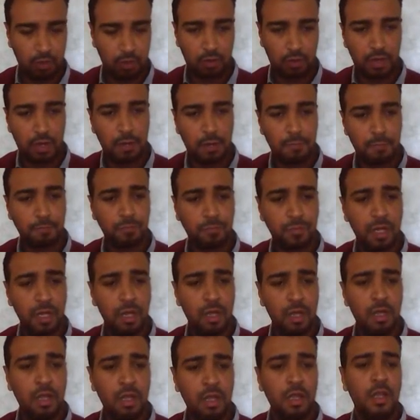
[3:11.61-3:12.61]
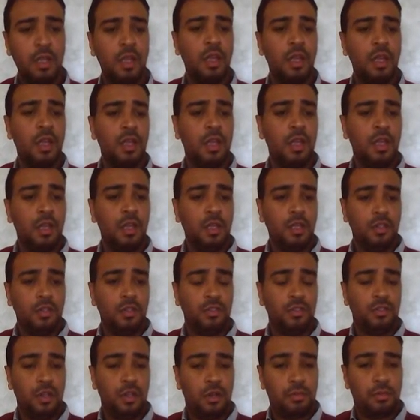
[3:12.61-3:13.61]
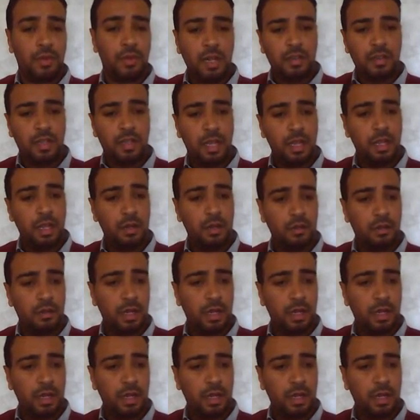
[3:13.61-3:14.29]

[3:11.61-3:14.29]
Okay, so right here,